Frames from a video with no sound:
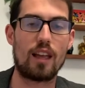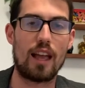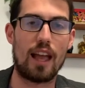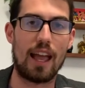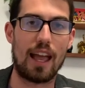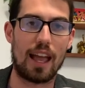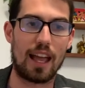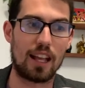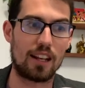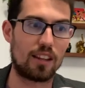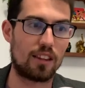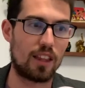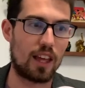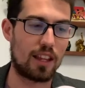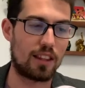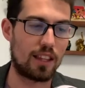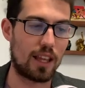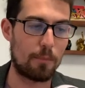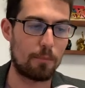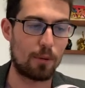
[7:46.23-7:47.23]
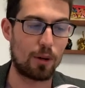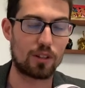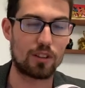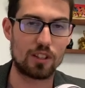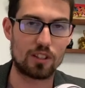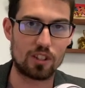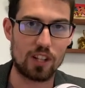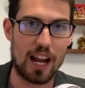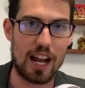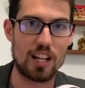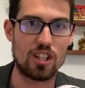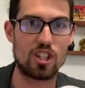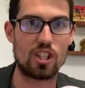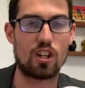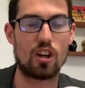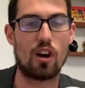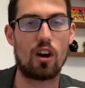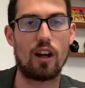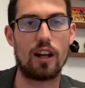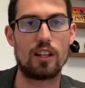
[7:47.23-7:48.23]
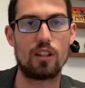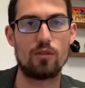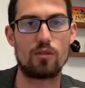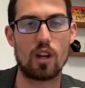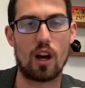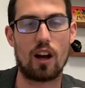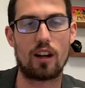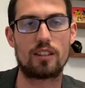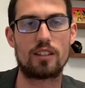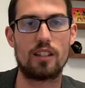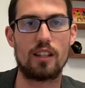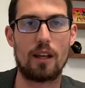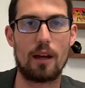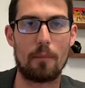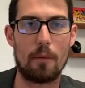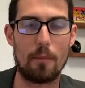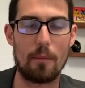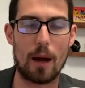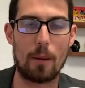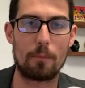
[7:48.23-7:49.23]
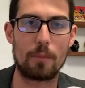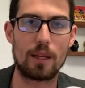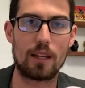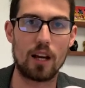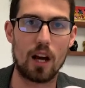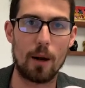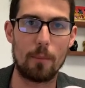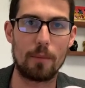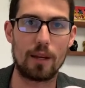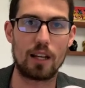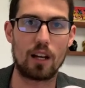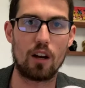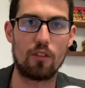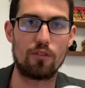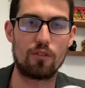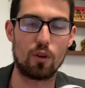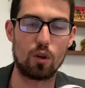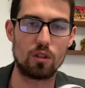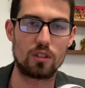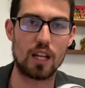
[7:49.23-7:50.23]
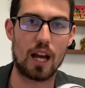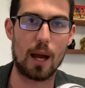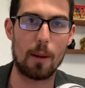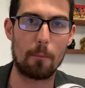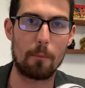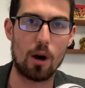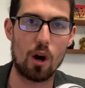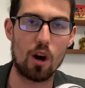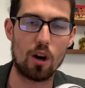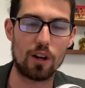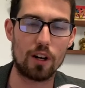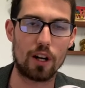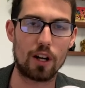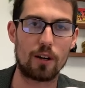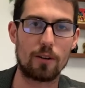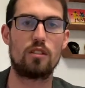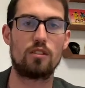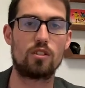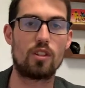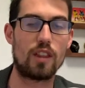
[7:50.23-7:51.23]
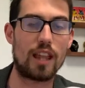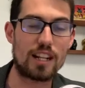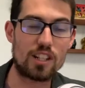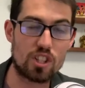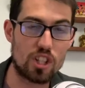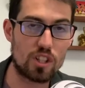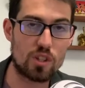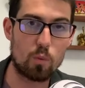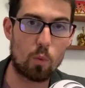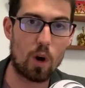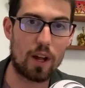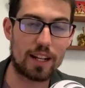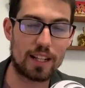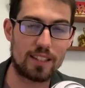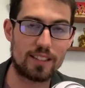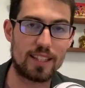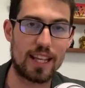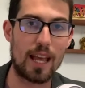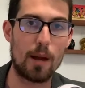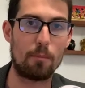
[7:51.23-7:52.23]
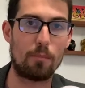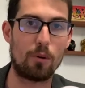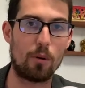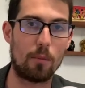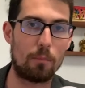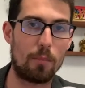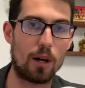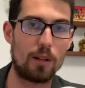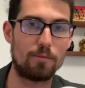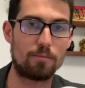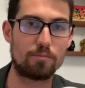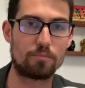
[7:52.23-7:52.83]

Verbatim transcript: And then they book the strategy call, and you talk to them about becoming a full time partner. So that's just one example, but